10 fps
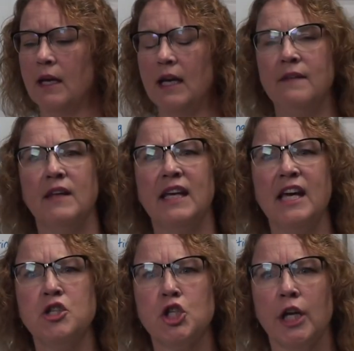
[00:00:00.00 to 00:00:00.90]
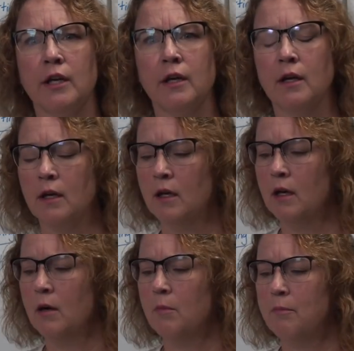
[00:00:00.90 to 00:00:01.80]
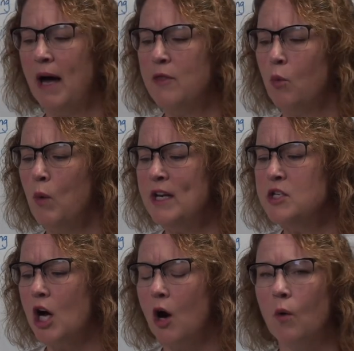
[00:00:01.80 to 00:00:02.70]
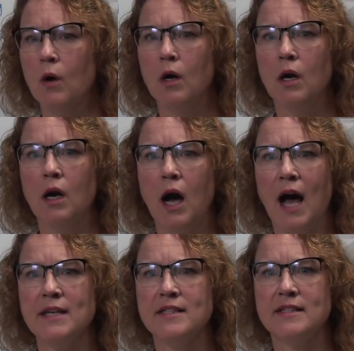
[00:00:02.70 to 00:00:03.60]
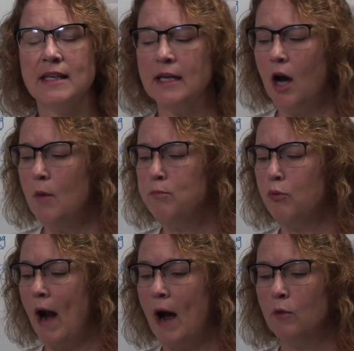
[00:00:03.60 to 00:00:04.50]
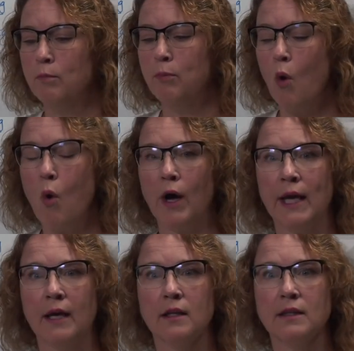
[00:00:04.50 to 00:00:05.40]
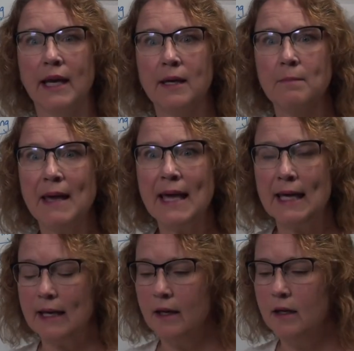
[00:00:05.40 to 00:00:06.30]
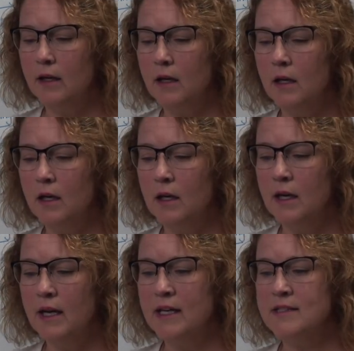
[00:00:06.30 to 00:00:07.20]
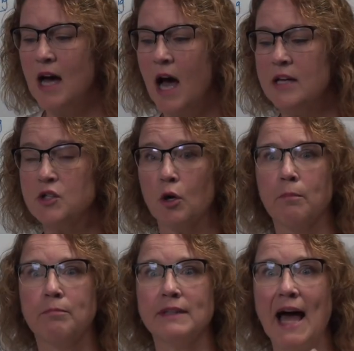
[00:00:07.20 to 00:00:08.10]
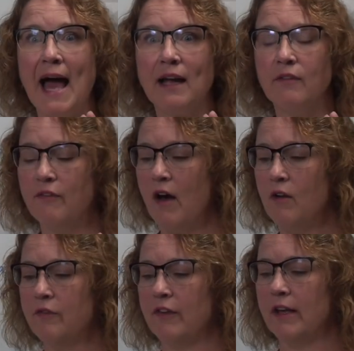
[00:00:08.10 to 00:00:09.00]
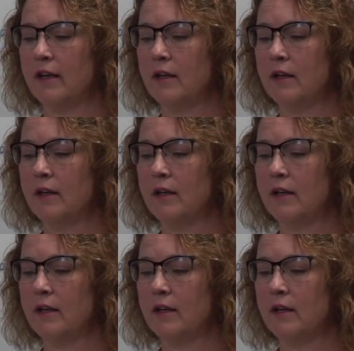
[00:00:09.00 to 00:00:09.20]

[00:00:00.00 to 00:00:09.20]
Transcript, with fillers: In the kitchen, by the window, I see a brown boy like me. His eyes are black velvet.